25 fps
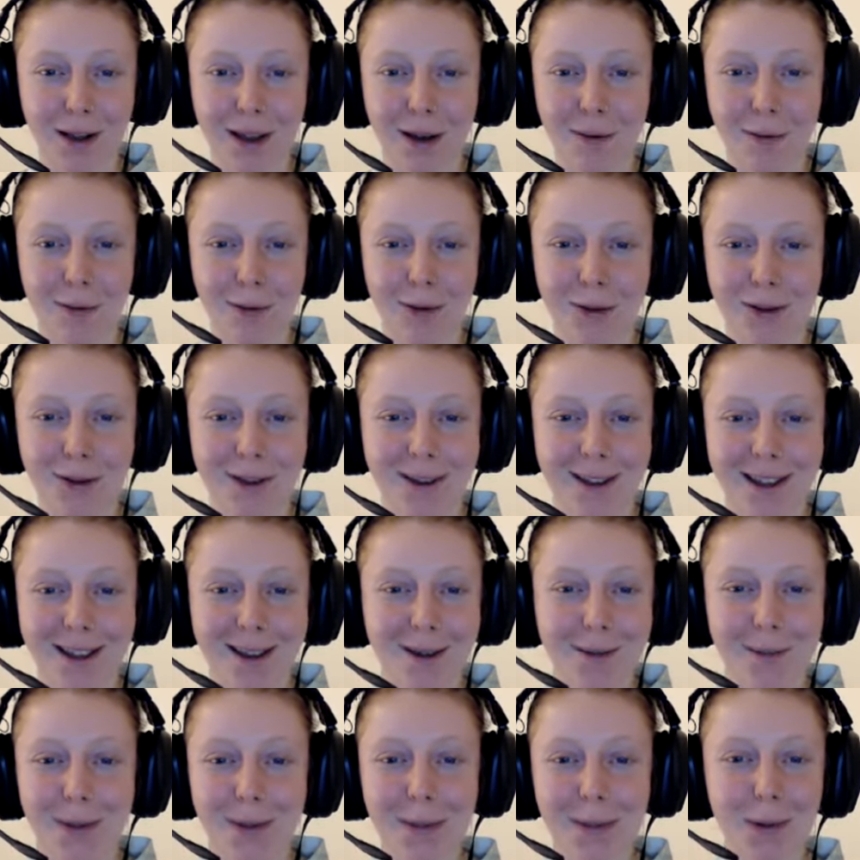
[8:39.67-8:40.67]
I want
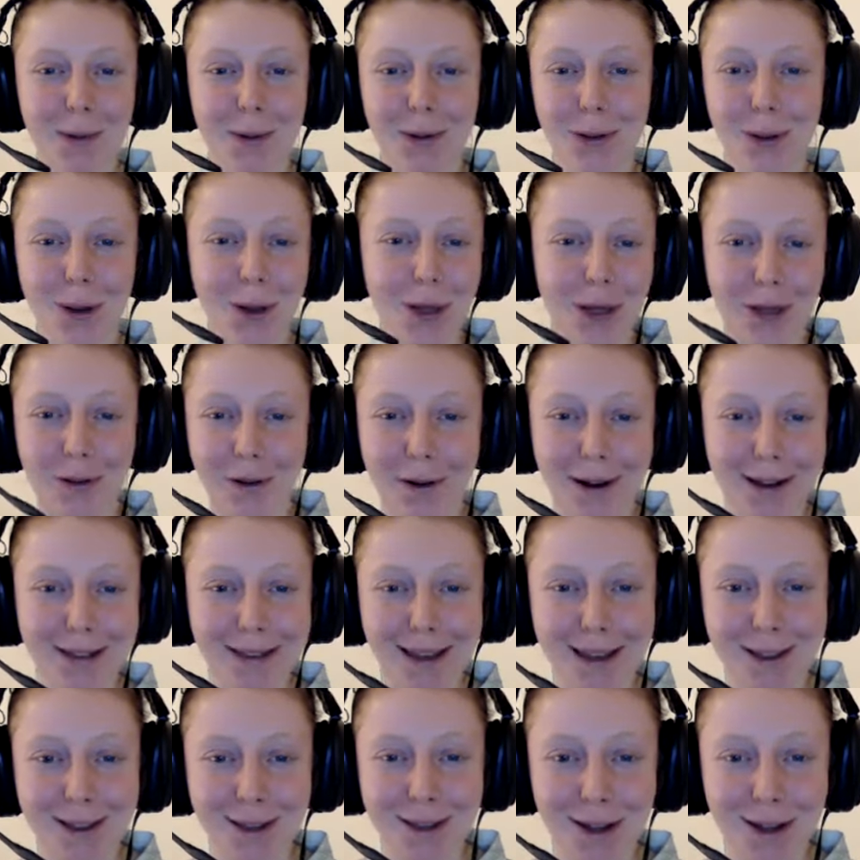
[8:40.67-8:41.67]
people not throwing
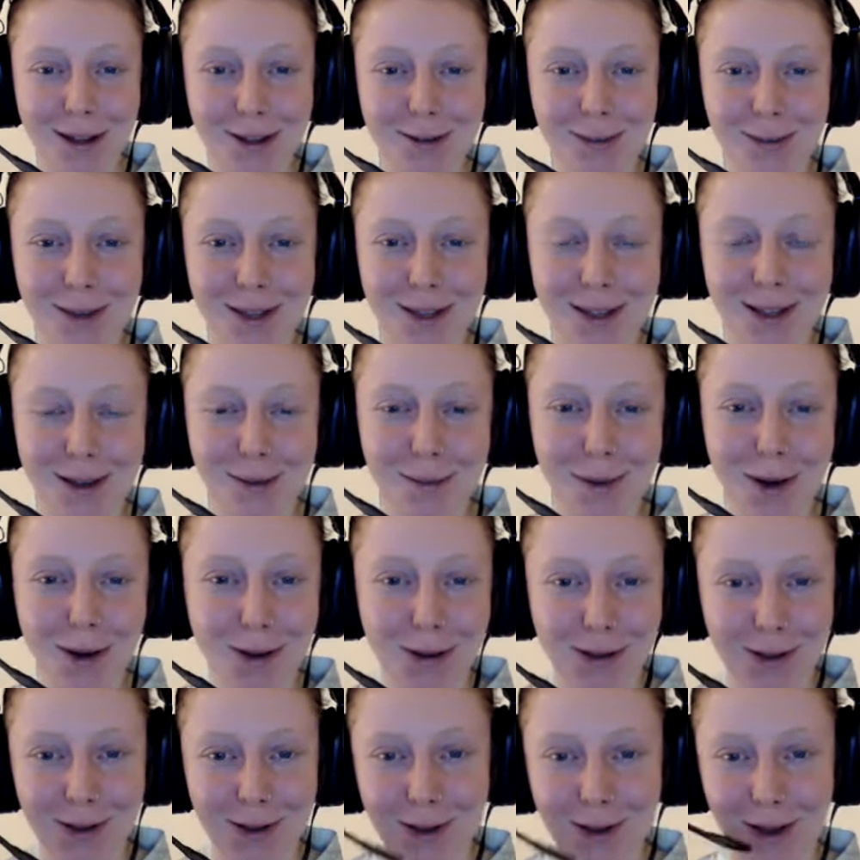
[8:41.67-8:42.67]
their judgments and
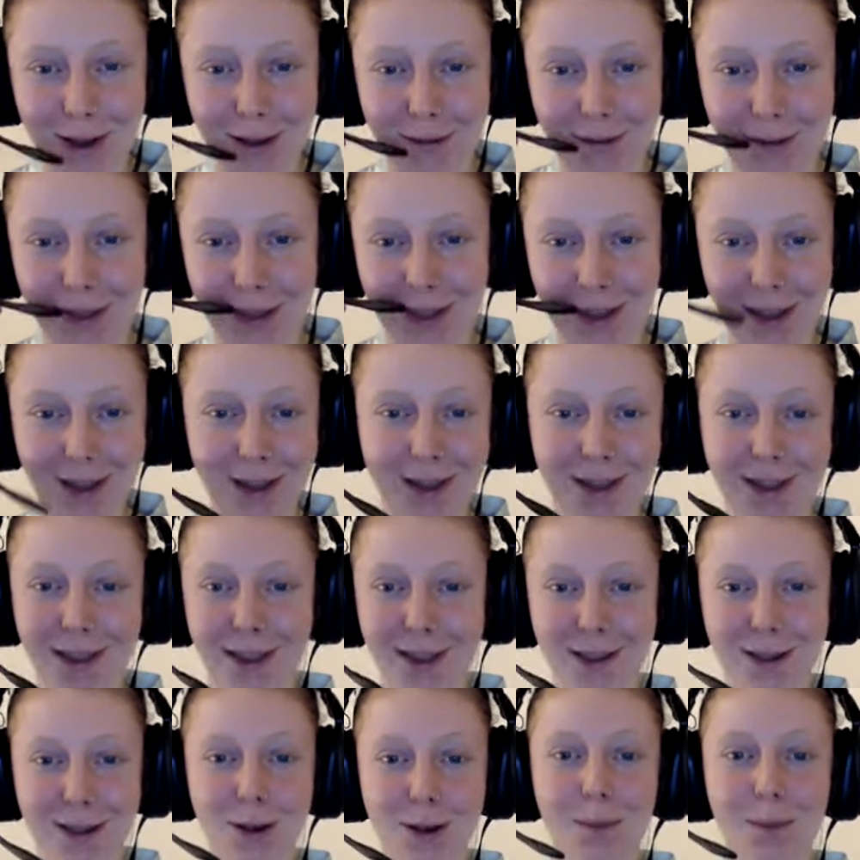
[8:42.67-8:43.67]
emotions over the
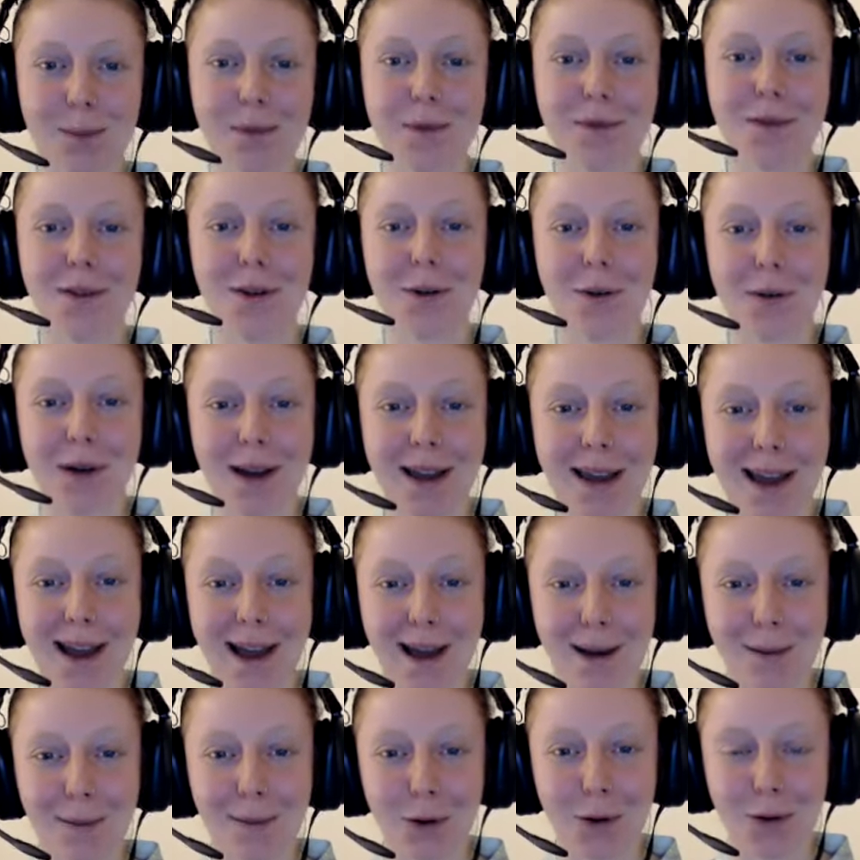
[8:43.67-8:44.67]
the top of who I
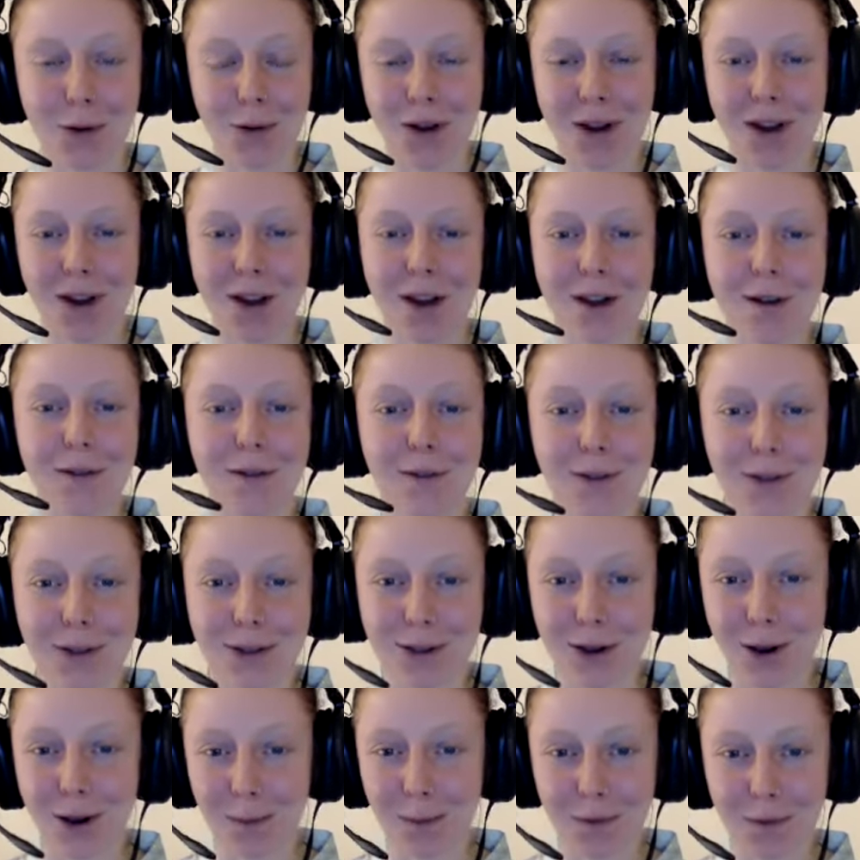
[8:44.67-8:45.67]
am or over the
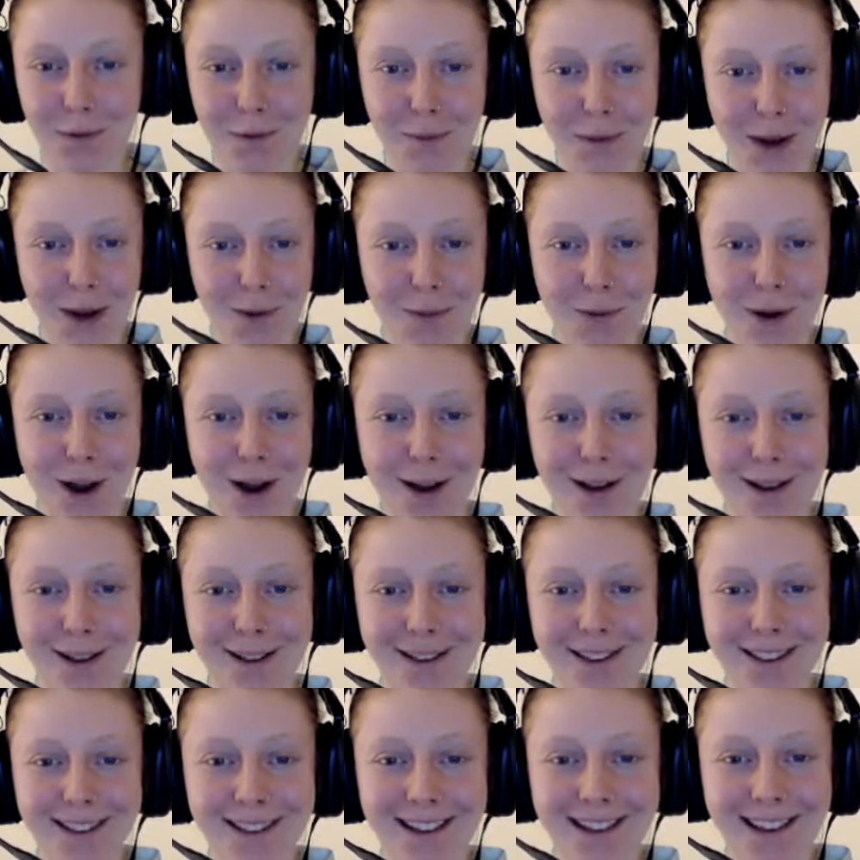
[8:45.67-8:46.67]
top of my
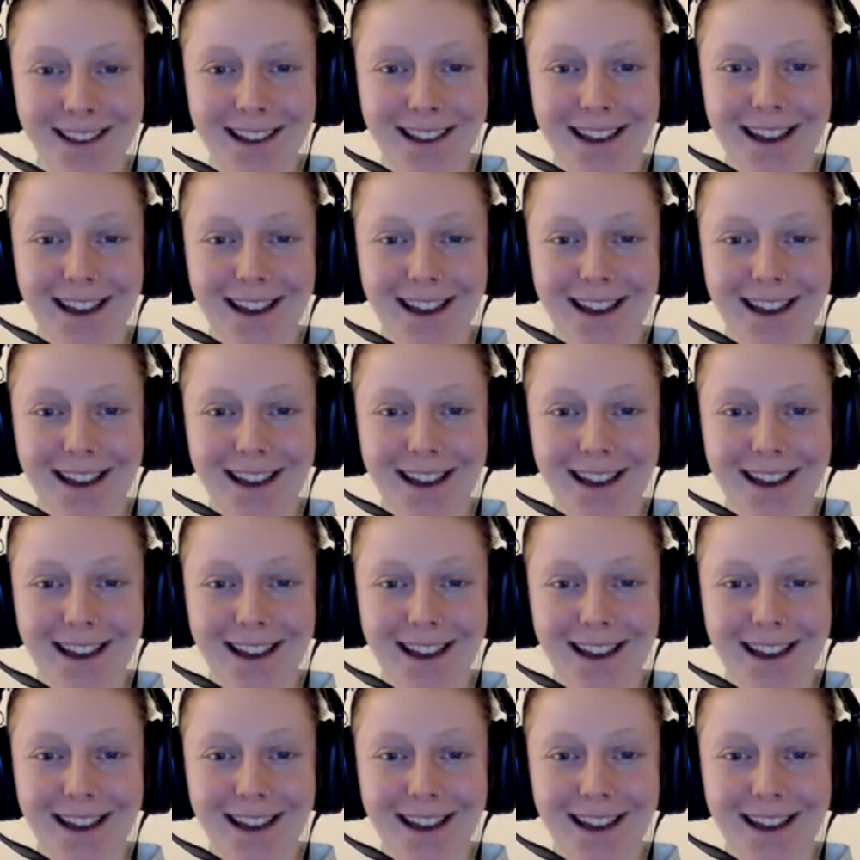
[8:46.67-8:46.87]
words.